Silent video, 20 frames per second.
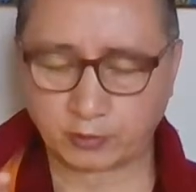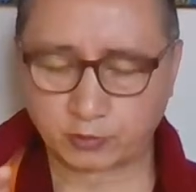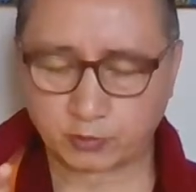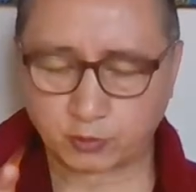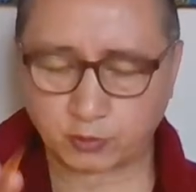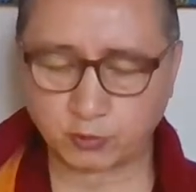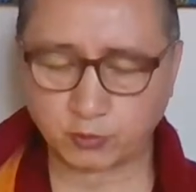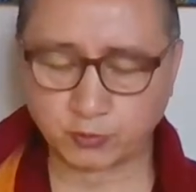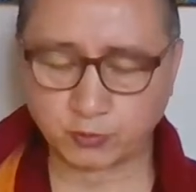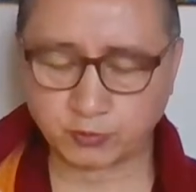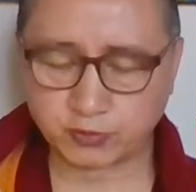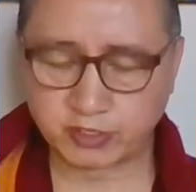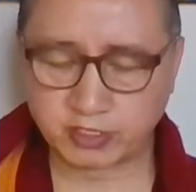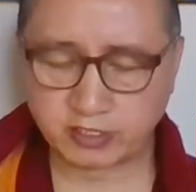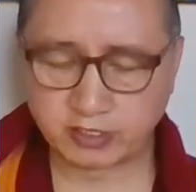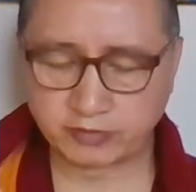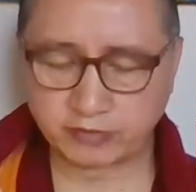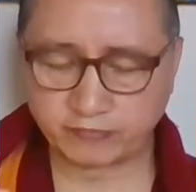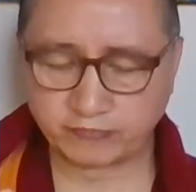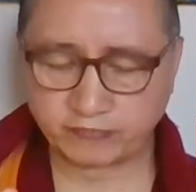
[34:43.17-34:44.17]
through
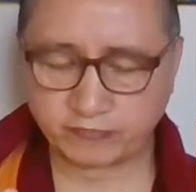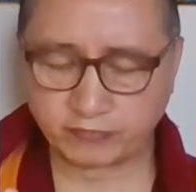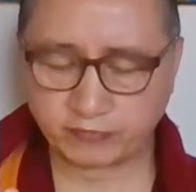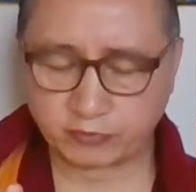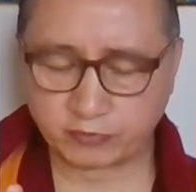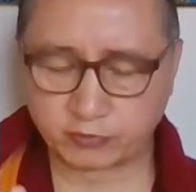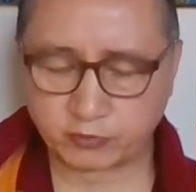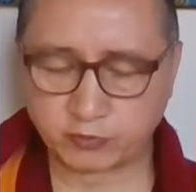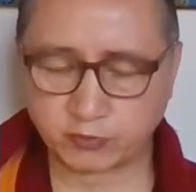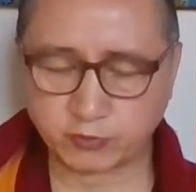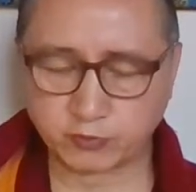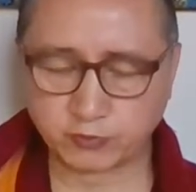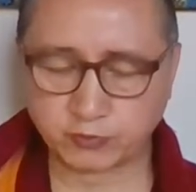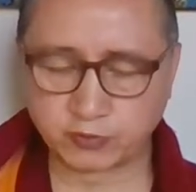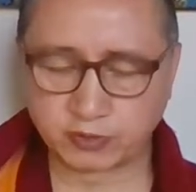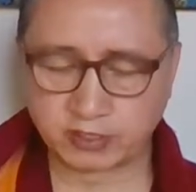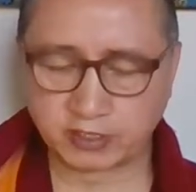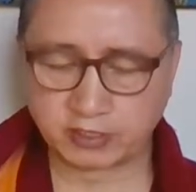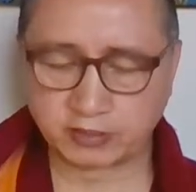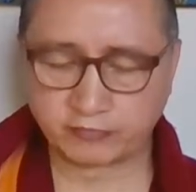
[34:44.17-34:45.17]

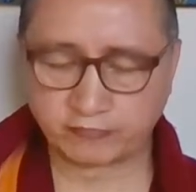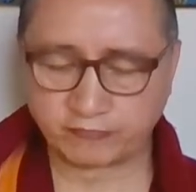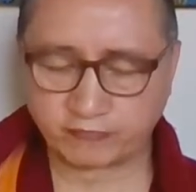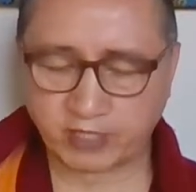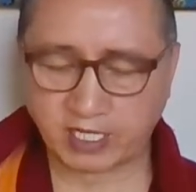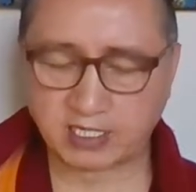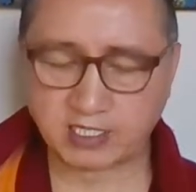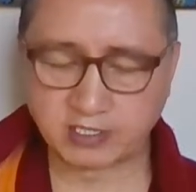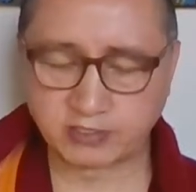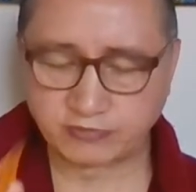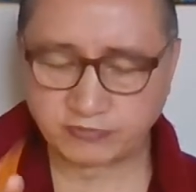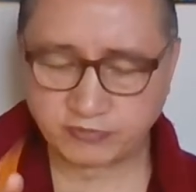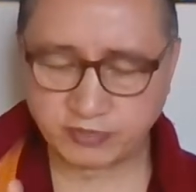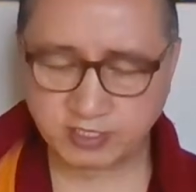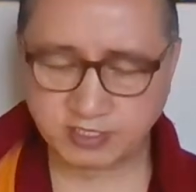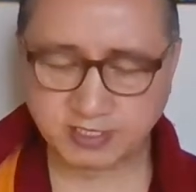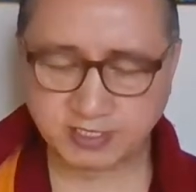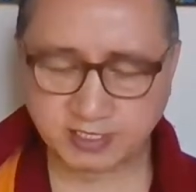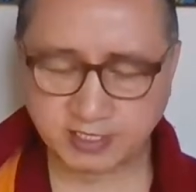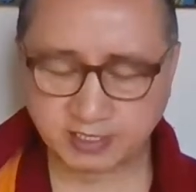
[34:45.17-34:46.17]
the valid
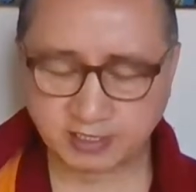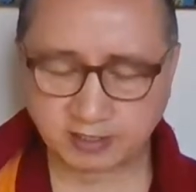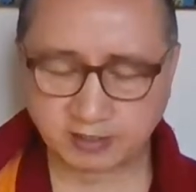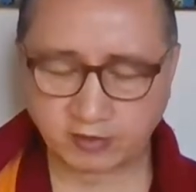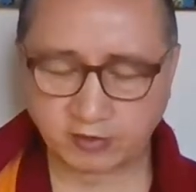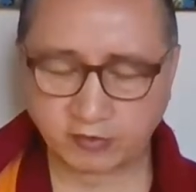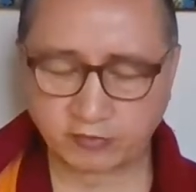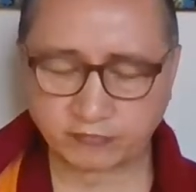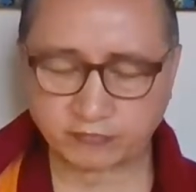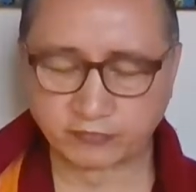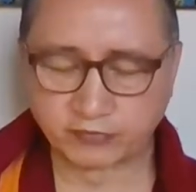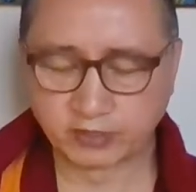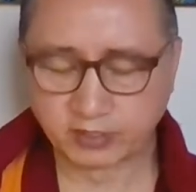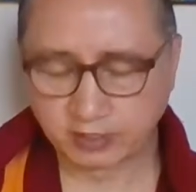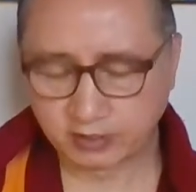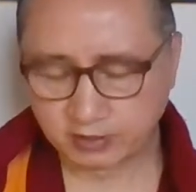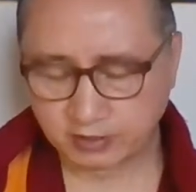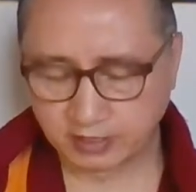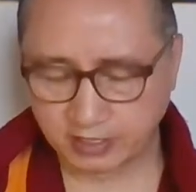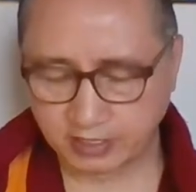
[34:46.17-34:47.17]
reasoning of
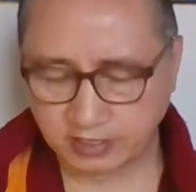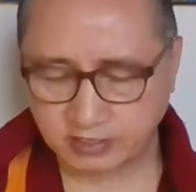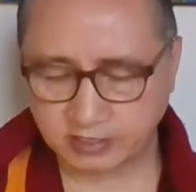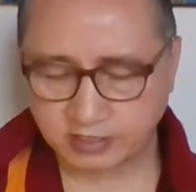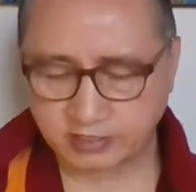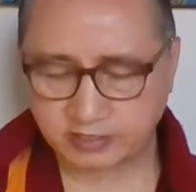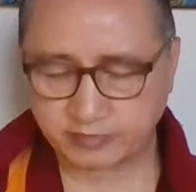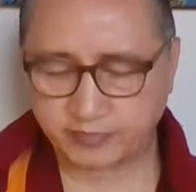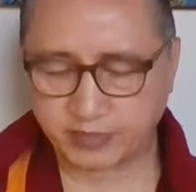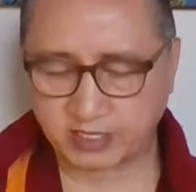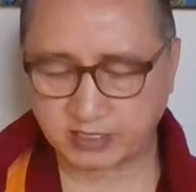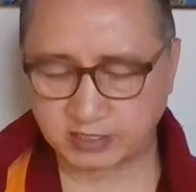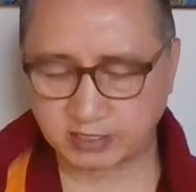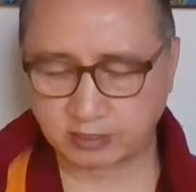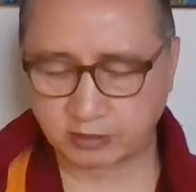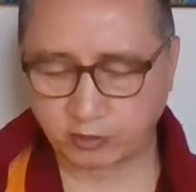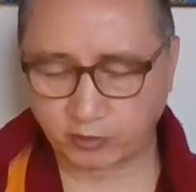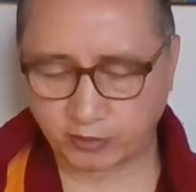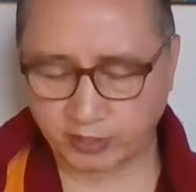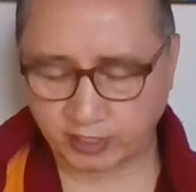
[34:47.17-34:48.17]
the
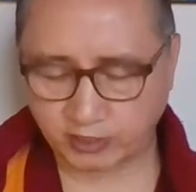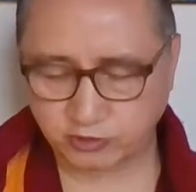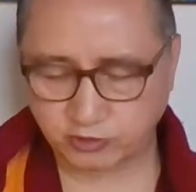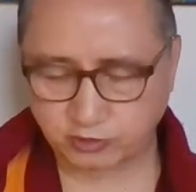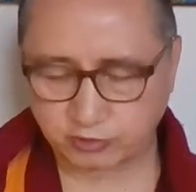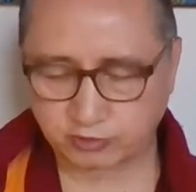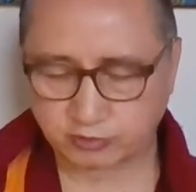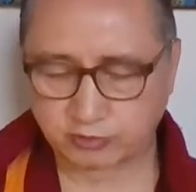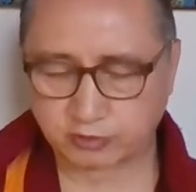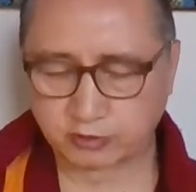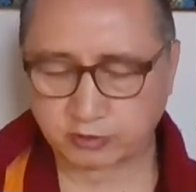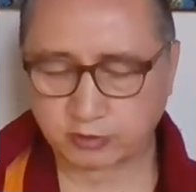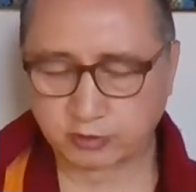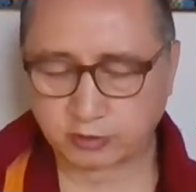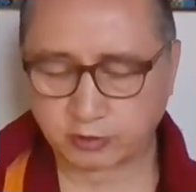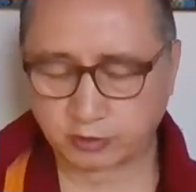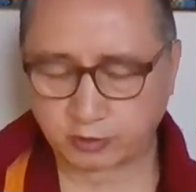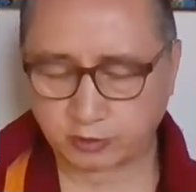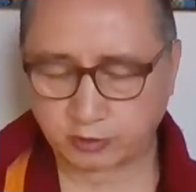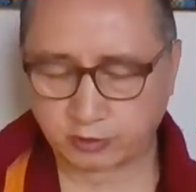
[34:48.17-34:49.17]
interdependent connection
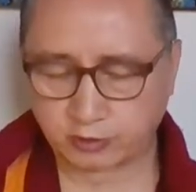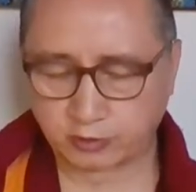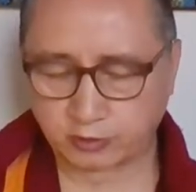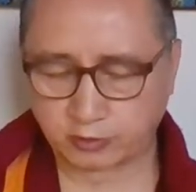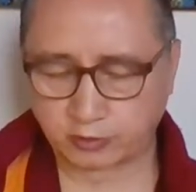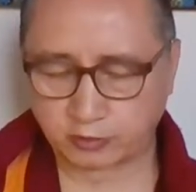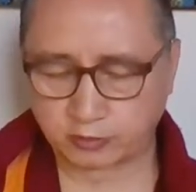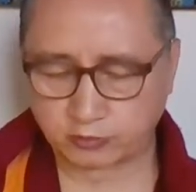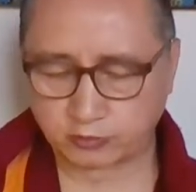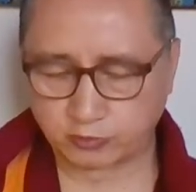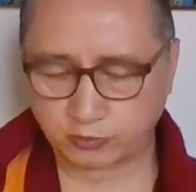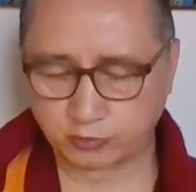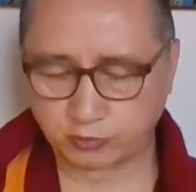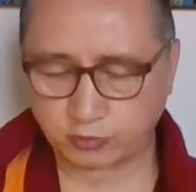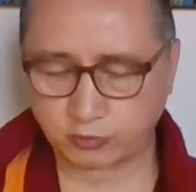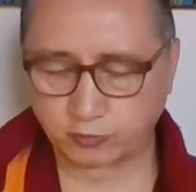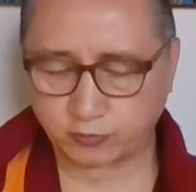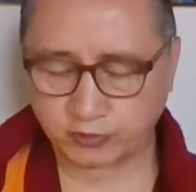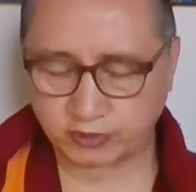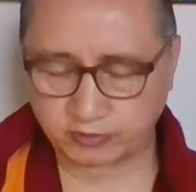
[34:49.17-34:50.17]
to
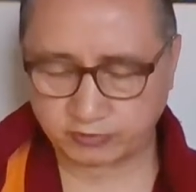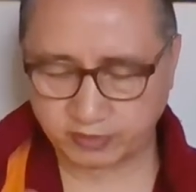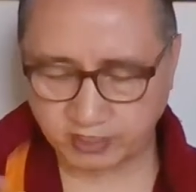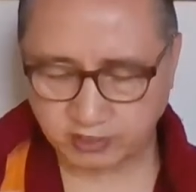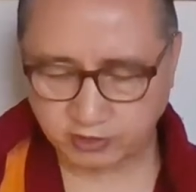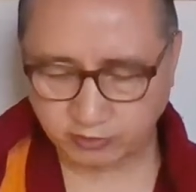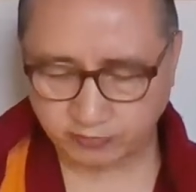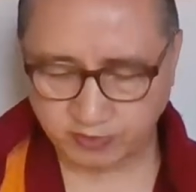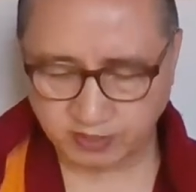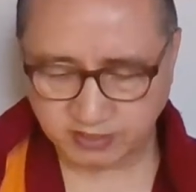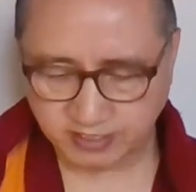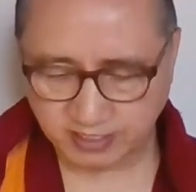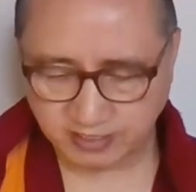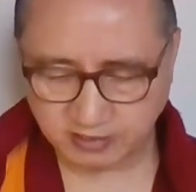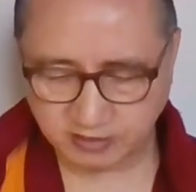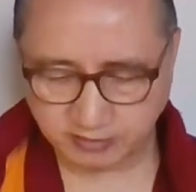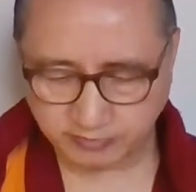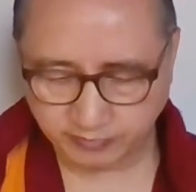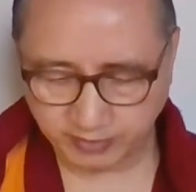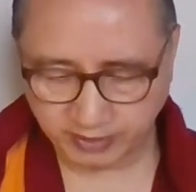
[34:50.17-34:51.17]
you with the rest of the
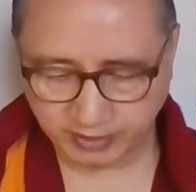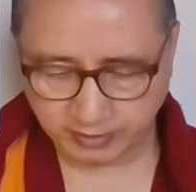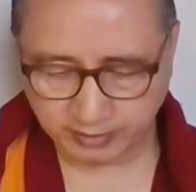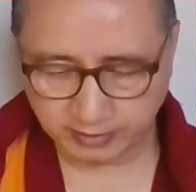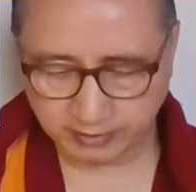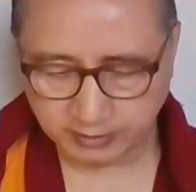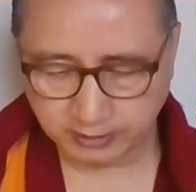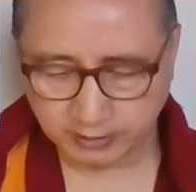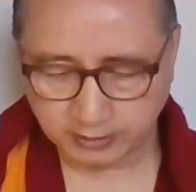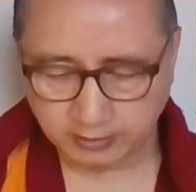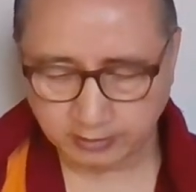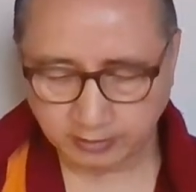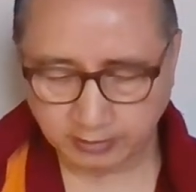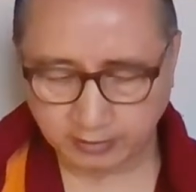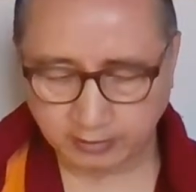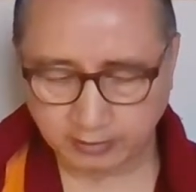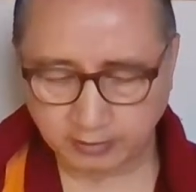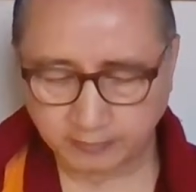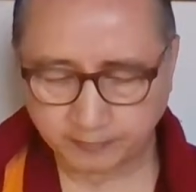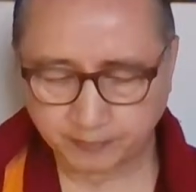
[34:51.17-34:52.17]
sentient being,
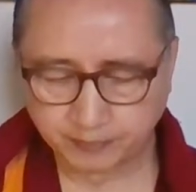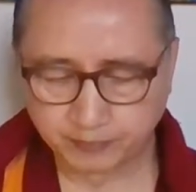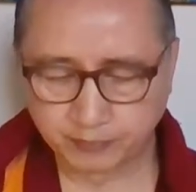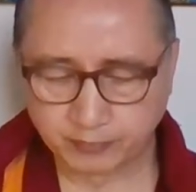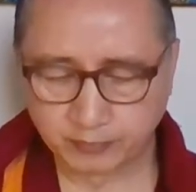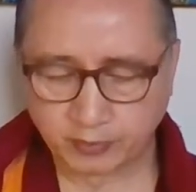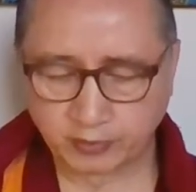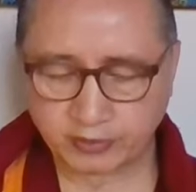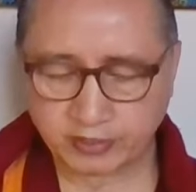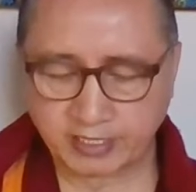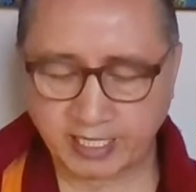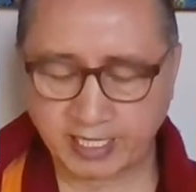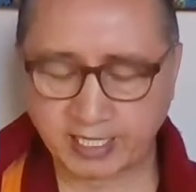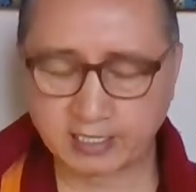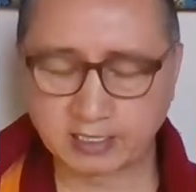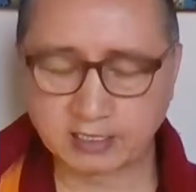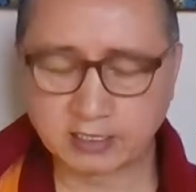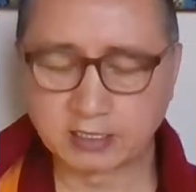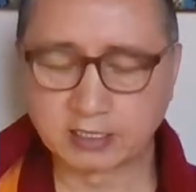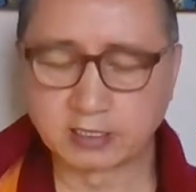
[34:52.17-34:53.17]

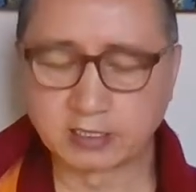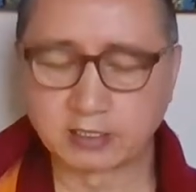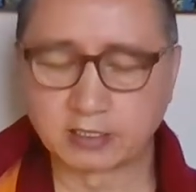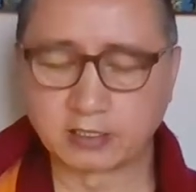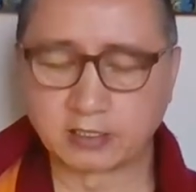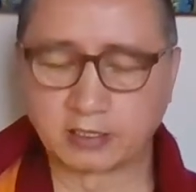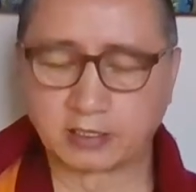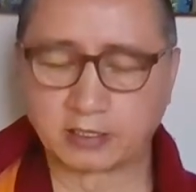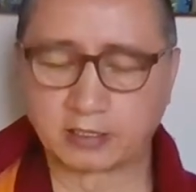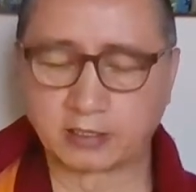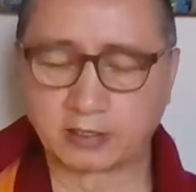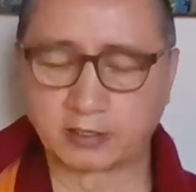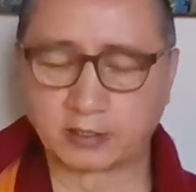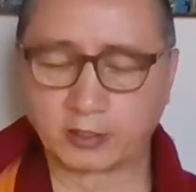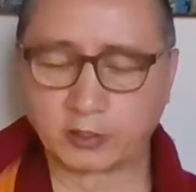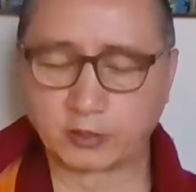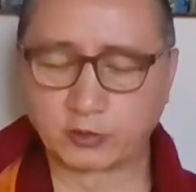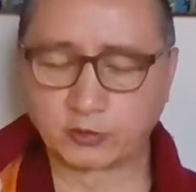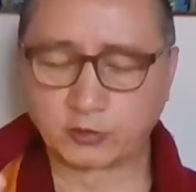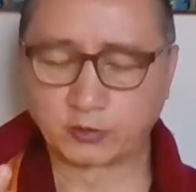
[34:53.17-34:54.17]
then
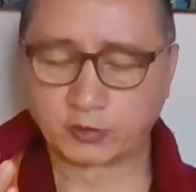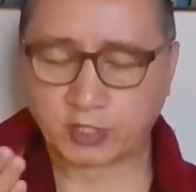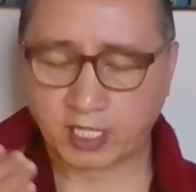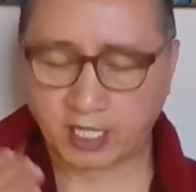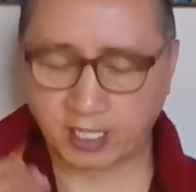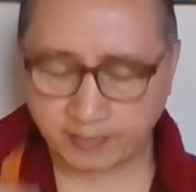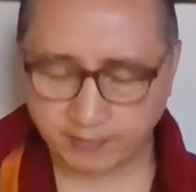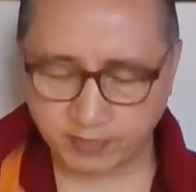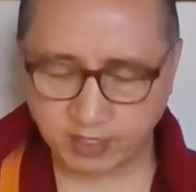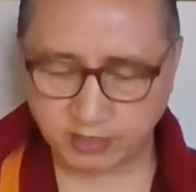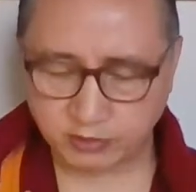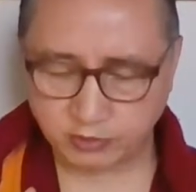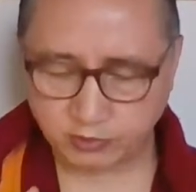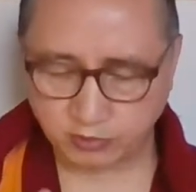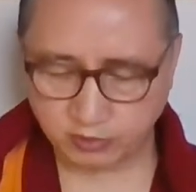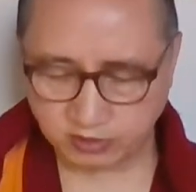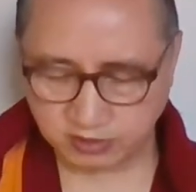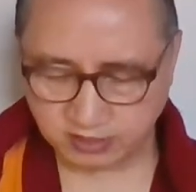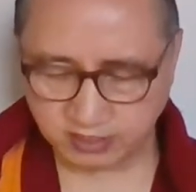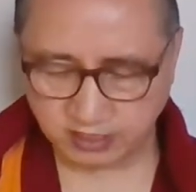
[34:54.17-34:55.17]
you commit
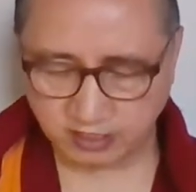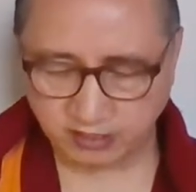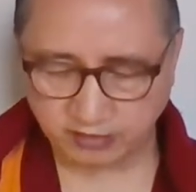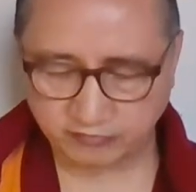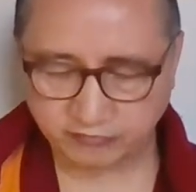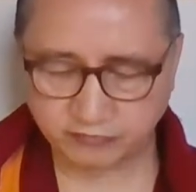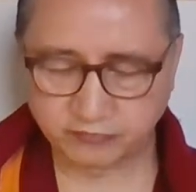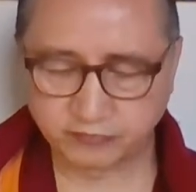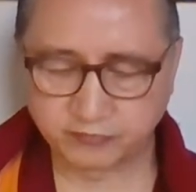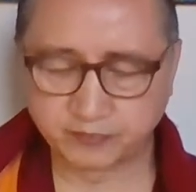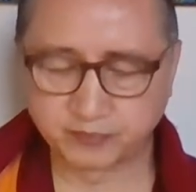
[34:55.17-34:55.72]
yourself